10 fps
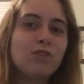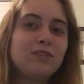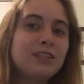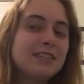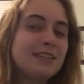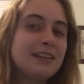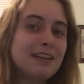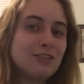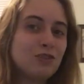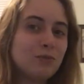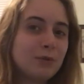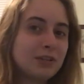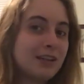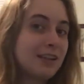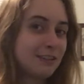listening to a
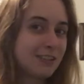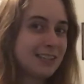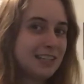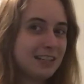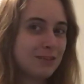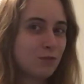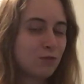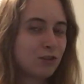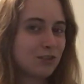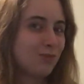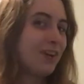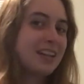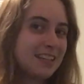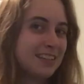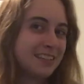particular scene in Words of
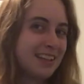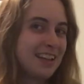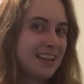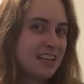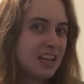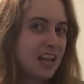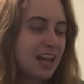Radiance again.